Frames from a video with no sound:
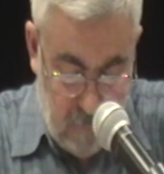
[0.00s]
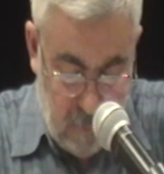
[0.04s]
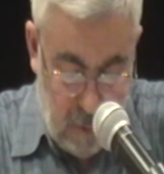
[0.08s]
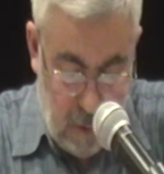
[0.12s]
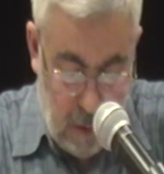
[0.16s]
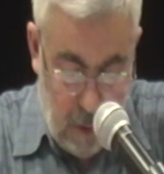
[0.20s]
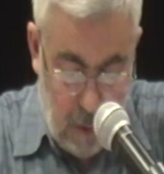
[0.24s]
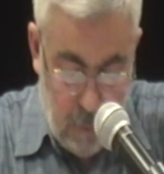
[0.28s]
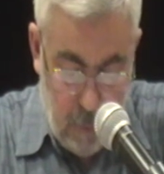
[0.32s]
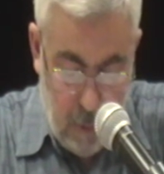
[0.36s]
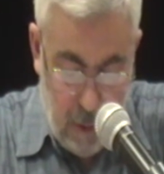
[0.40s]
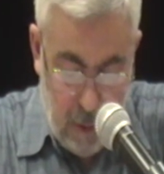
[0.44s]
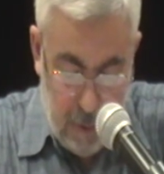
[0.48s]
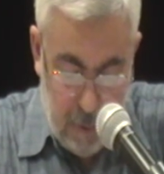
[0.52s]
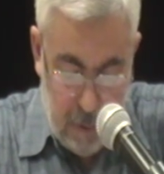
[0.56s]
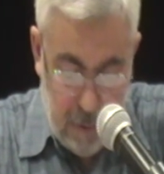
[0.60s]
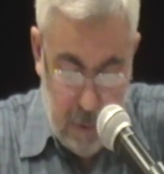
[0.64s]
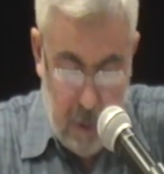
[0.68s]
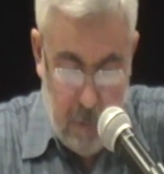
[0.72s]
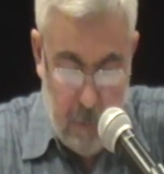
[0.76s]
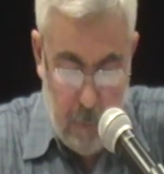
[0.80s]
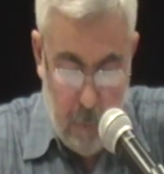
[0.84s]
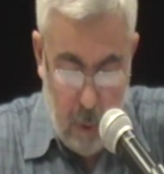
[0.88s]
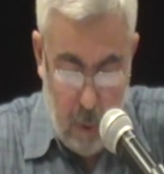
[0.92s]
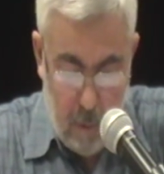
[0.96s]
Our current
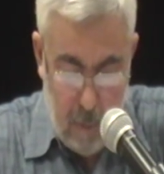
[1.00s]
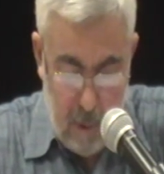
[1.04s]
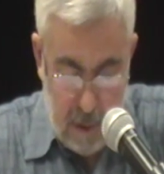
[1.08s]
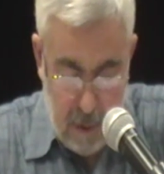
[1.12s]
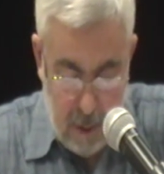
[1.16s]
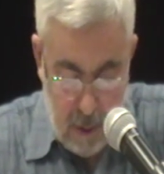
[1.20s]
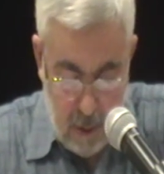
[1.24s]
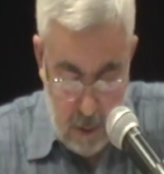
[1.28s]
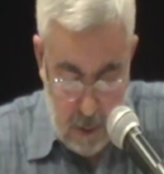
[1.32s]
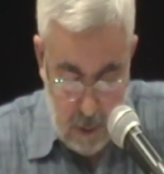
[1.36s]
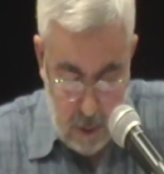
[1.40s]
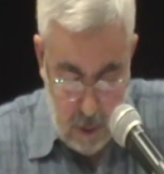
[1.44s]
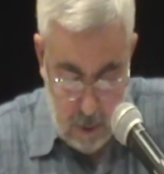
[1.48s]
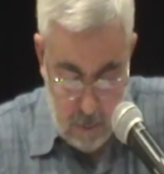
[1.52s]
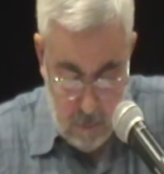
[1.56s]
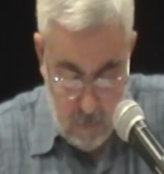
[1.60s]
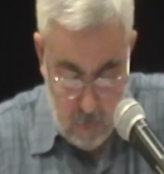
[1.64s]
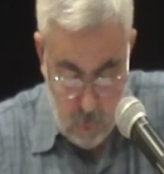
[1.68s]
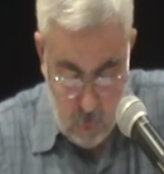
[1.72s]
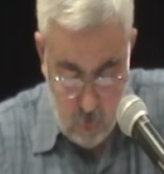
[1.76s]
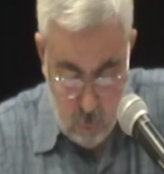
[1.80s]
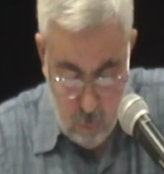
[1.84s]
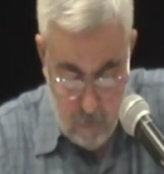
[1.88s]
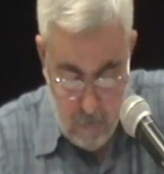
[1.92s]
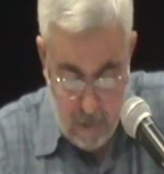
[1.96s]
diplomacy
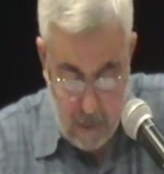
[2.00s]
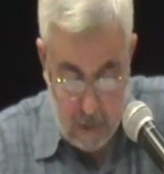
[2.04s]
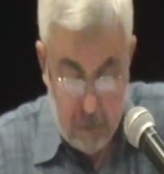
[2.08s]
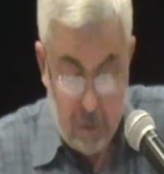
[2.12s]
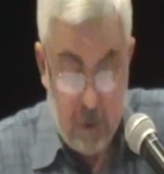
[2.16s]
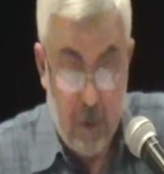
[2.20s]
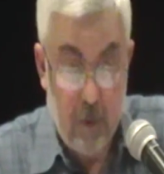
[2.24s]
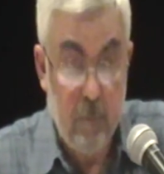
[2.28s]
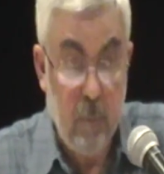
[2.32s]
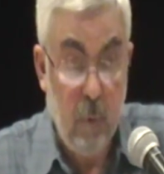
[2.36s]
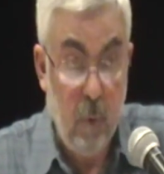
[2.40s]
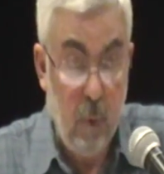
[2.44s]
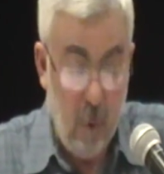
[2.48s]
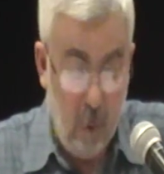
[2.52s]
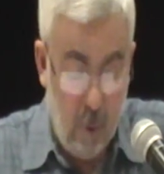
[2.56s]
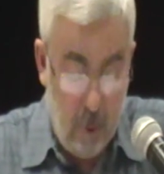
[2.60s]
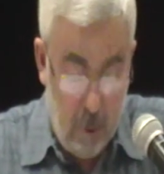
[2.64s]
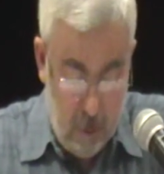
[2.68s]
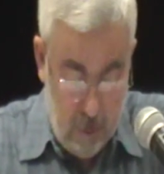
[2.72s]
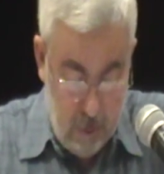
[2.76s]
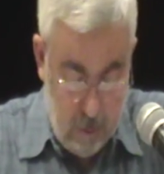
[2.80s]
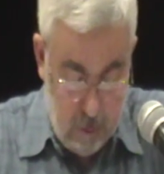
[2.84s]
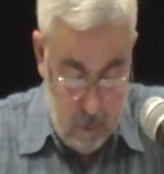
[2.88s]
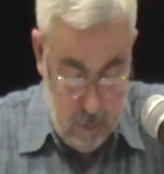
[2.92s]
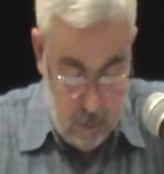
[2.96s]
seems to matter
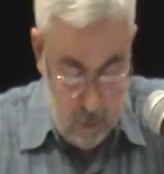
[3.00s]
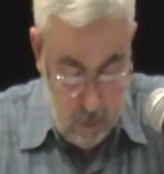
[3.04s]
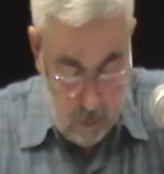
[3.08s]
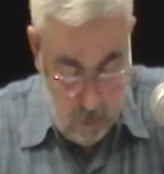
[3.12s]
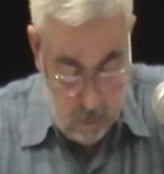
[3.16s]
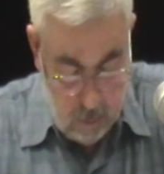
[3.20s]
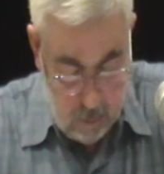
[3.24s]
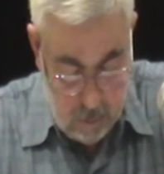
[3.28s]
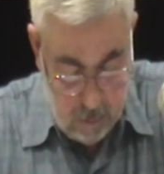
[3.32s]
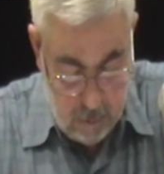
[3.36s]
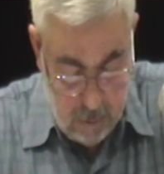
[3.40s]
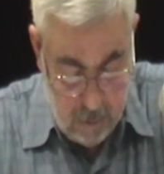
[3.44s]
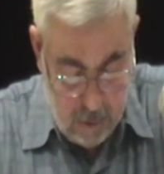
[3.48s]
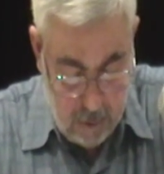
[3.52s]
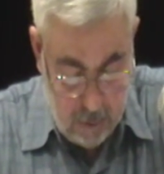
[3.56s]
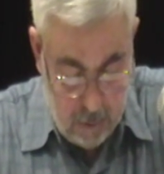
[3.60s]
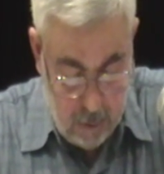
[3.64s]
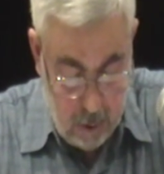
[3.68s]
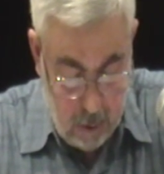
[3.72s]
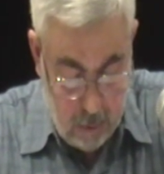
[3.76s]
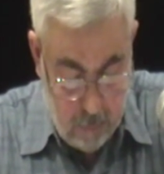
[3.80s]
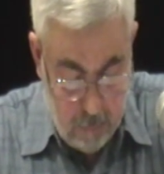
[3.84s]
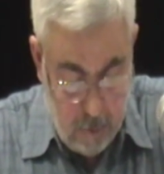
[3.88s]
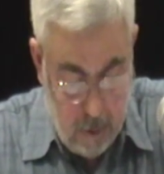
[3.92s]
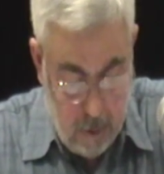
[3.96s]
more than our